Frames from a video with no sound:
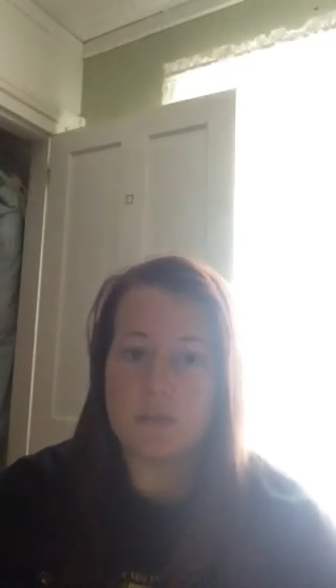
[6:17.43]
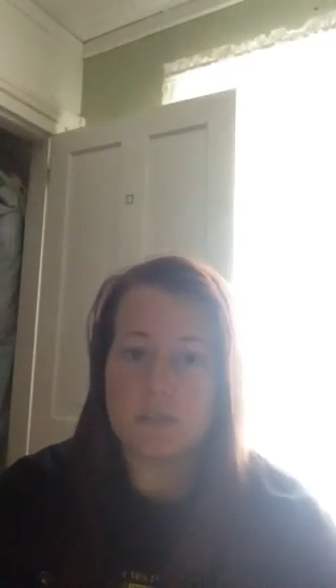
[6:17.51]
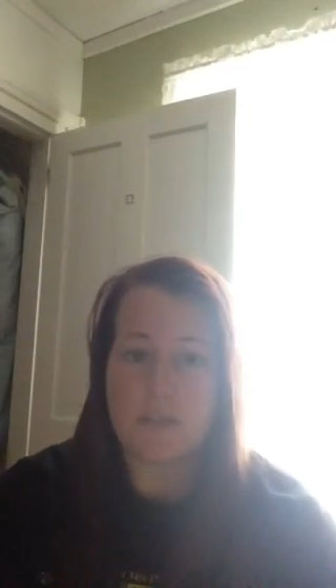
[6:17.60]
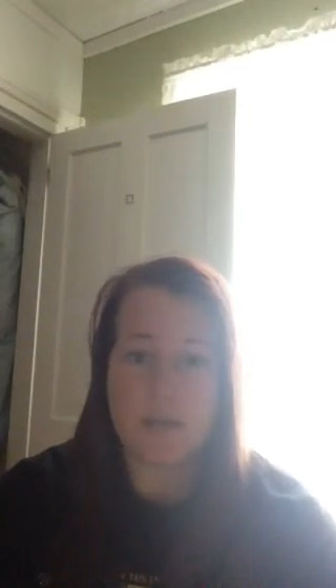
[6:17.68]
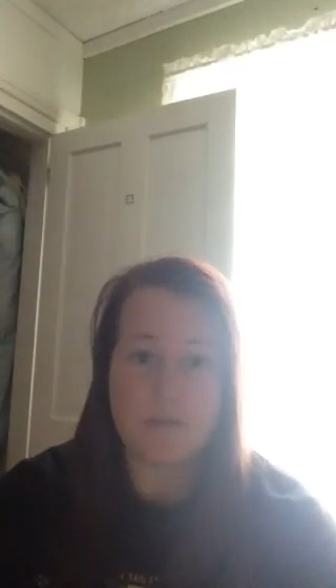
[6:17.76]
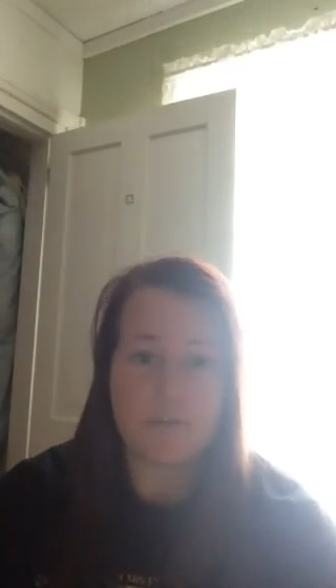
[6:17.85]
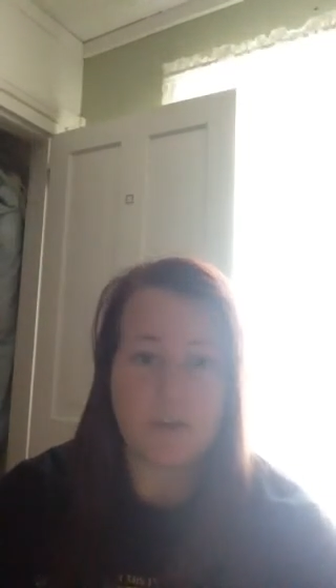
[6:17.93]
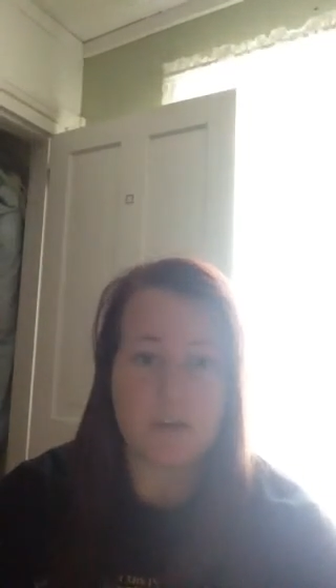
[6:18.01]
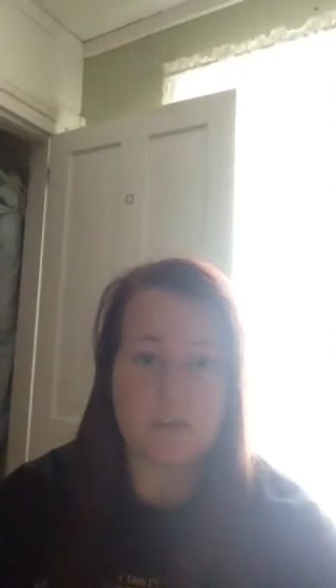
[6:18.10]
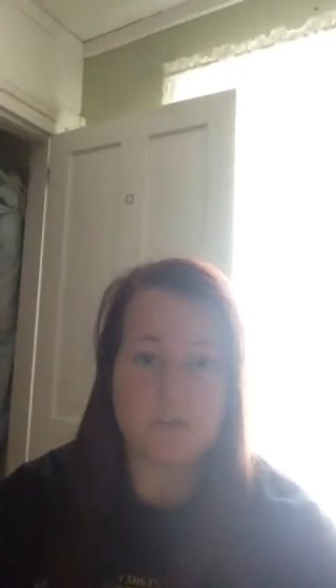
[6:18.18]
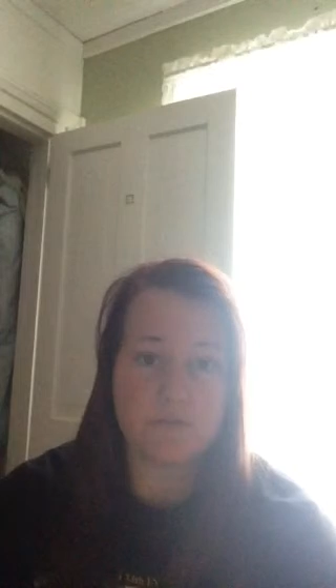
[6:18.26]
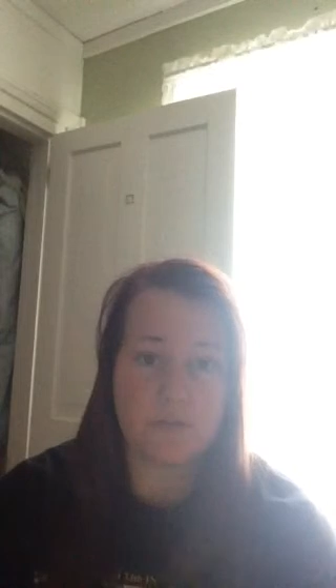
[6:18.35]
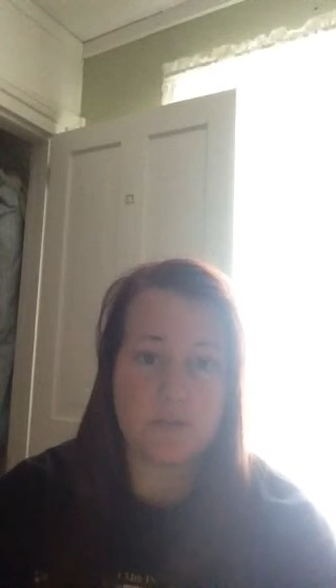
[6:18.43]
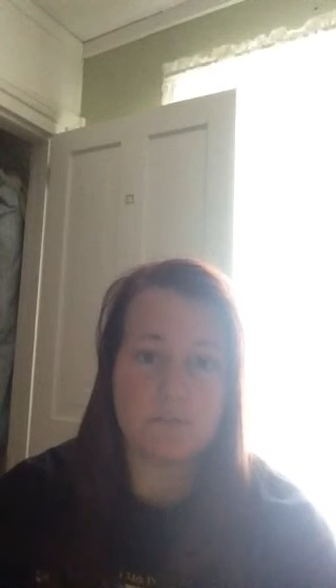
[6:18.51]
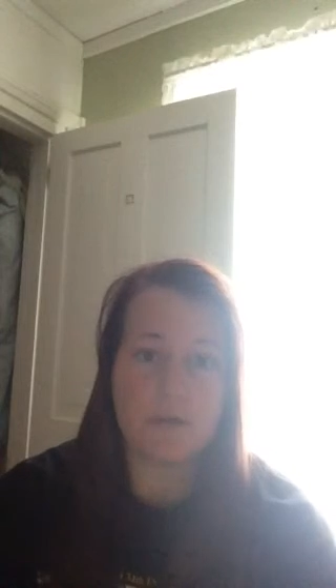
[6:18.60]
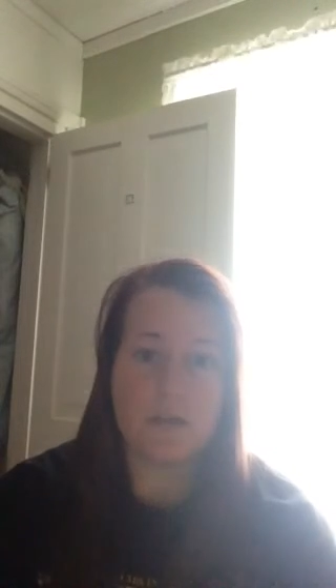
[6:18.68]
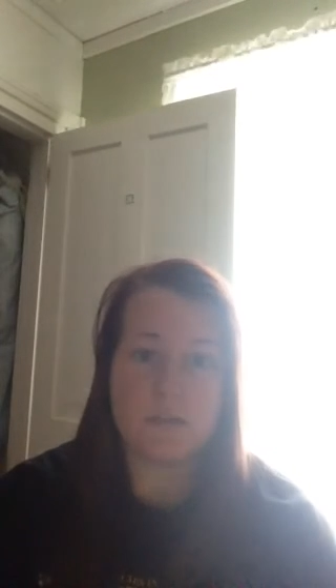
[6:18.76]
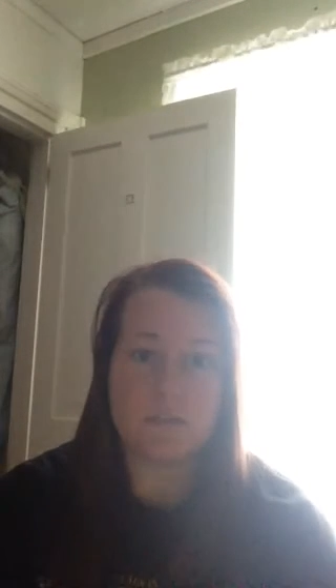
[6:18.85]
Side effects for these
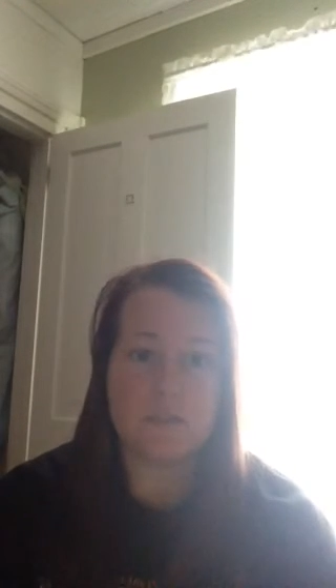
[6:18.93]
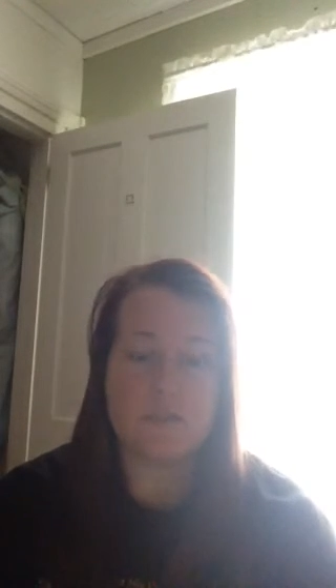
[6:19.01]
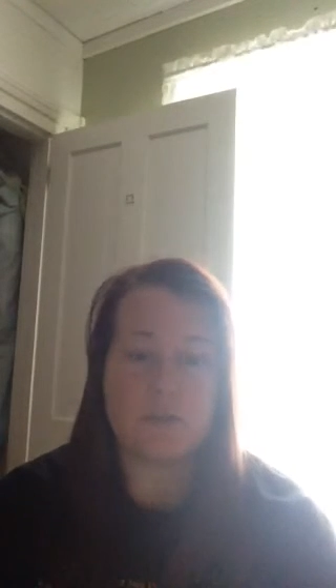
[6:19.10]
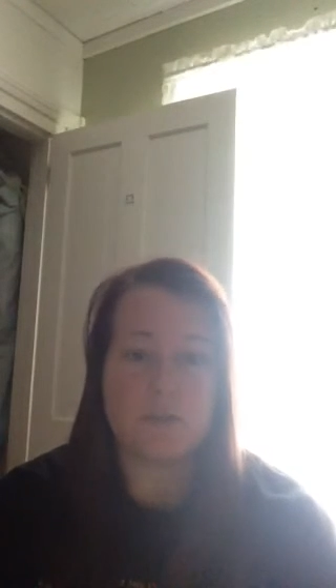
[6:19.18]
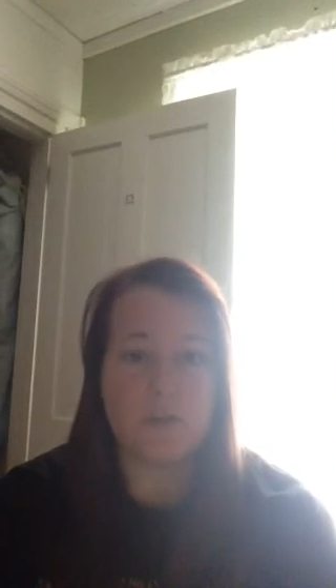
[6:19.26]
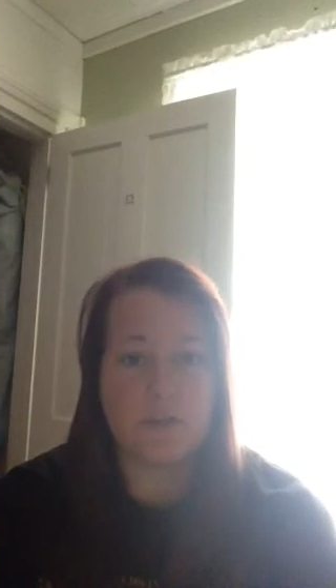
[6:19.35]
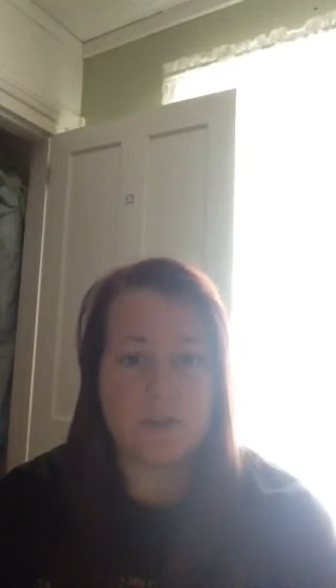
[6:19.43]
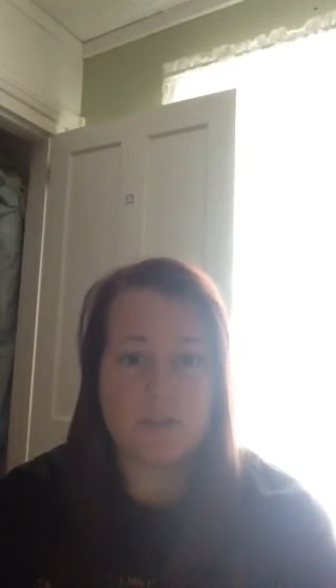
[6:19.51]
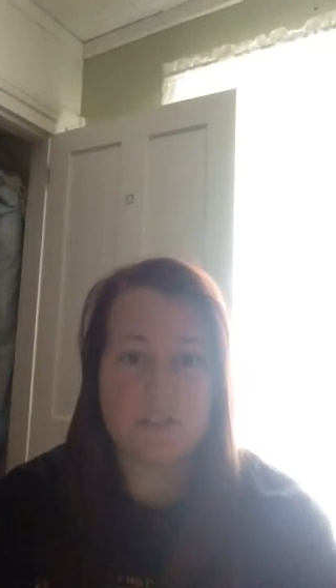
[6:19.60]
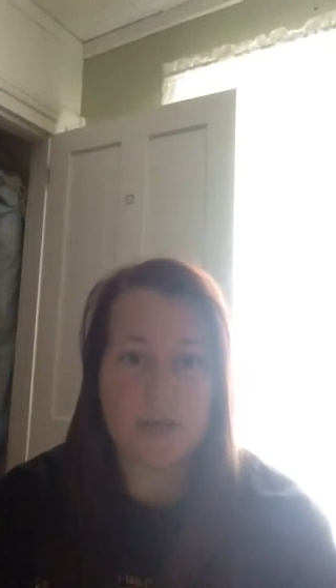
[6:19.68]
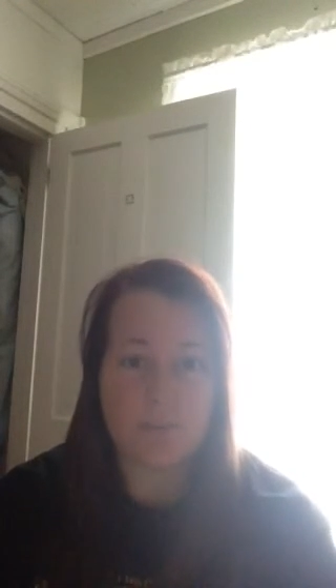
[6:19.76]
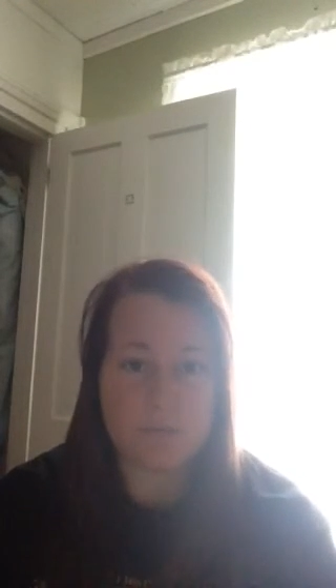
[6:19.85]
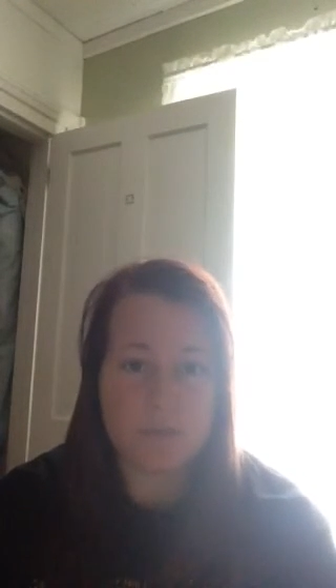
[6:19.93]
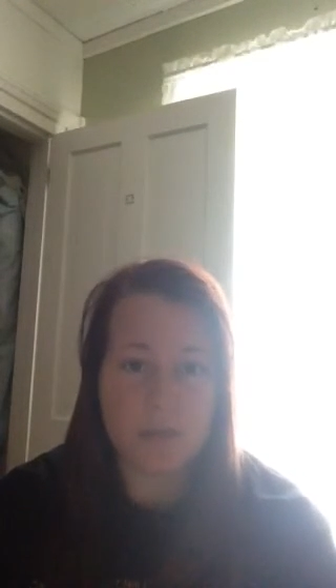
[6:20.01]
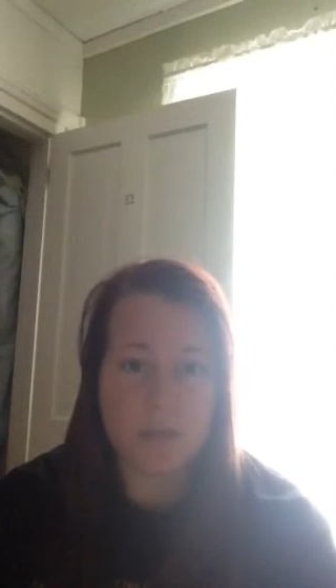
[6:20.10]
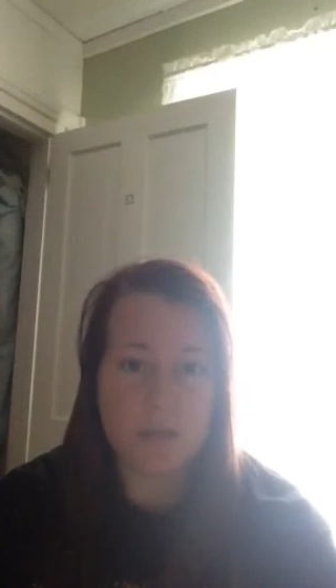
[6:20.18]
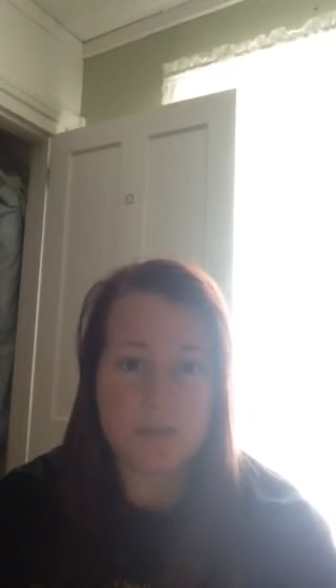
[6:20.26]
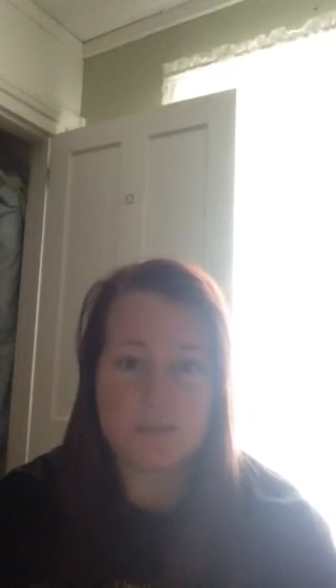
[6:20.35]
medicines are decreased
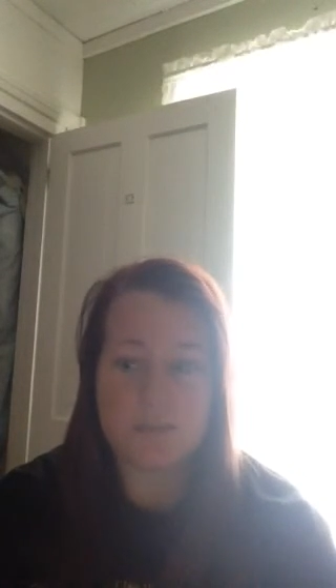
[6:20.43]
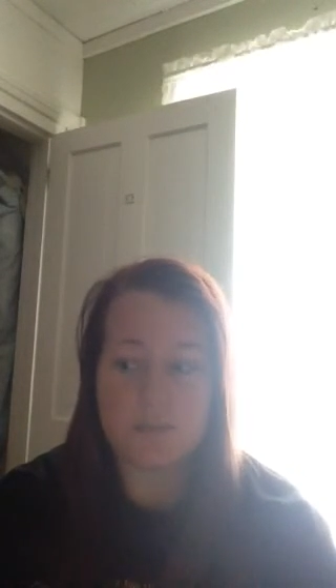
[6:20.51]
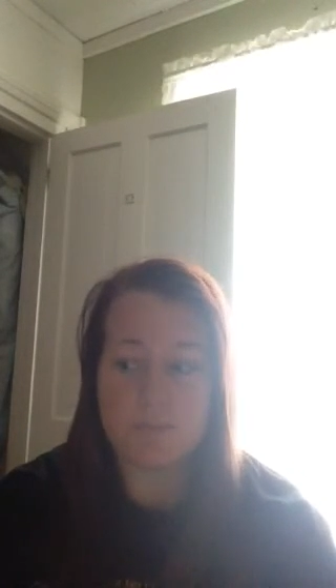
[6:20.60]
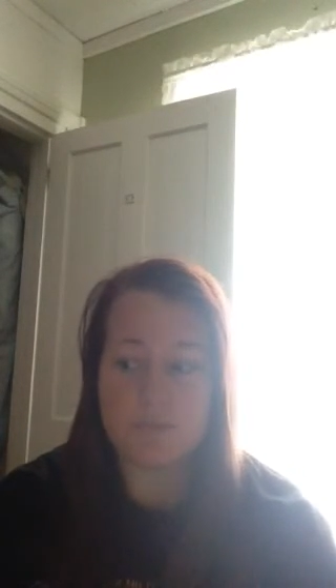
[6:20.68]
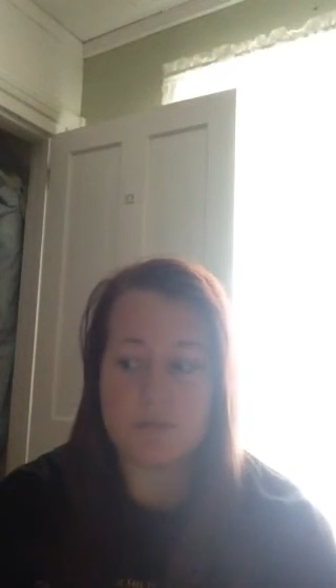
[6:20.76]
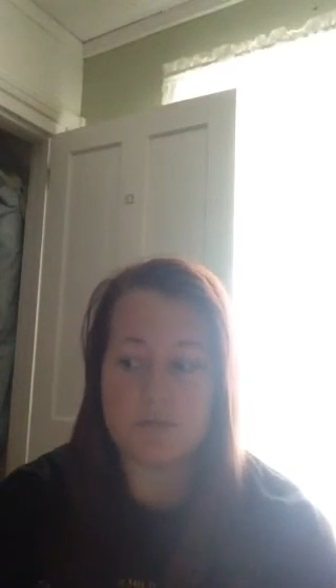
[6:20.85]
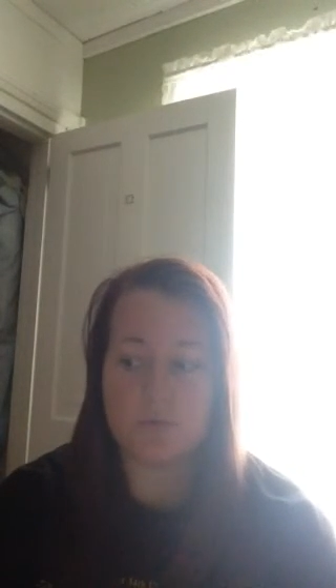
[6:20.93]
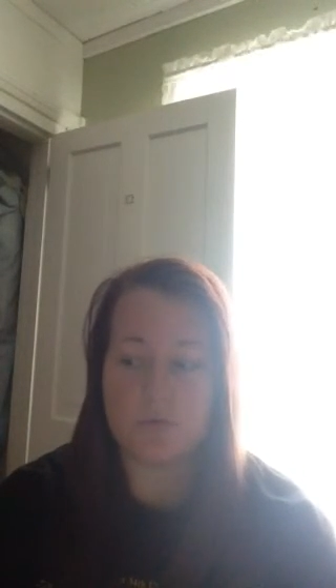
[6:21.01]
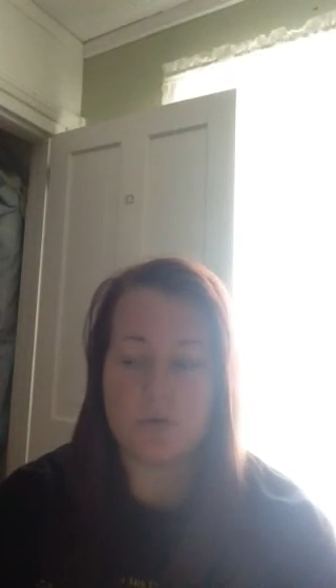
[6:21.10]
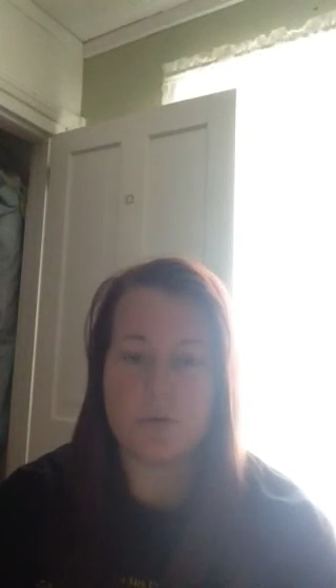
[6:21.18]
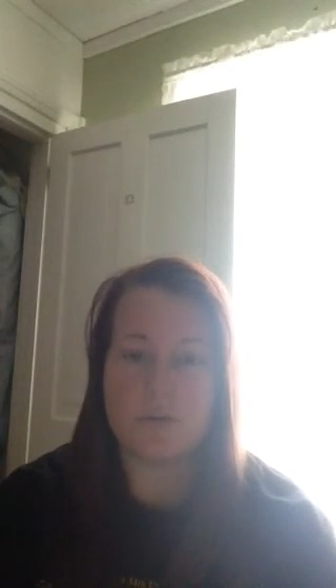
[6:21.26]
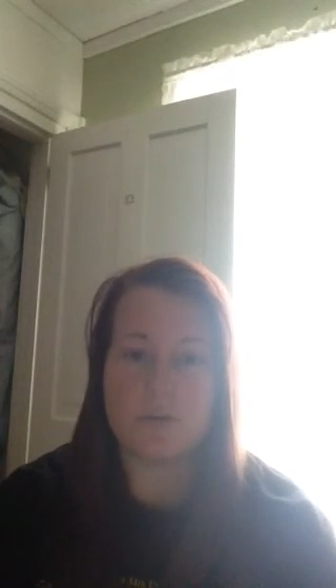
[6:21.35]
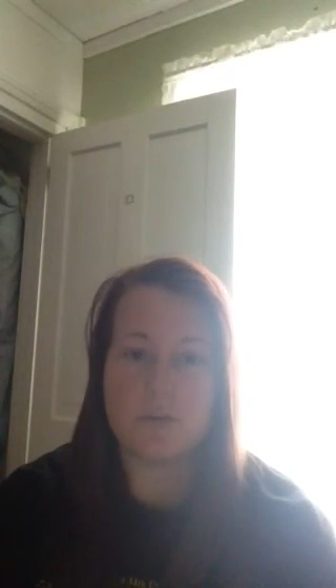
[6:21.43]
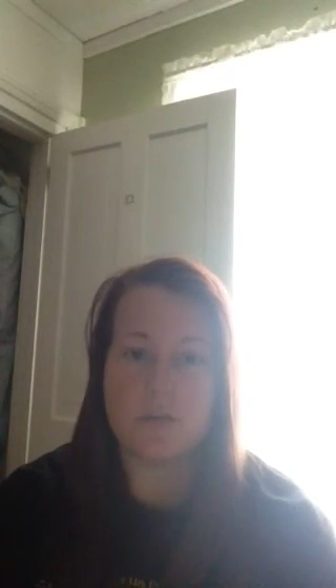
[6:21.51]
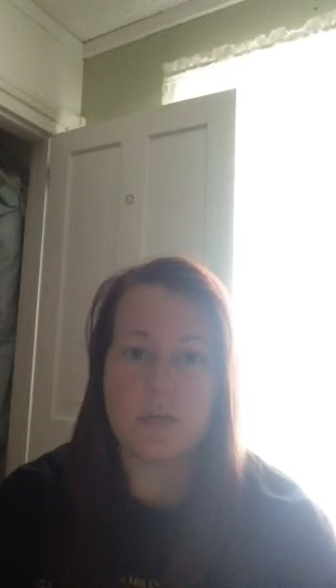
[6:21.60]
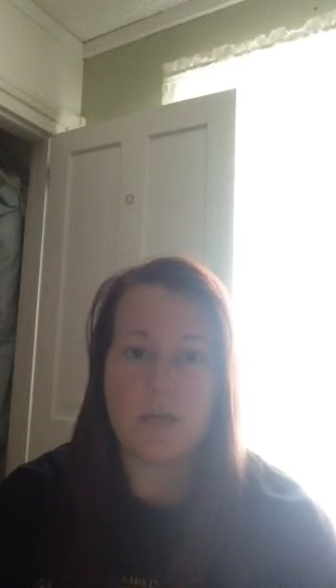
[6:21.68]
appetite, sleep disorders,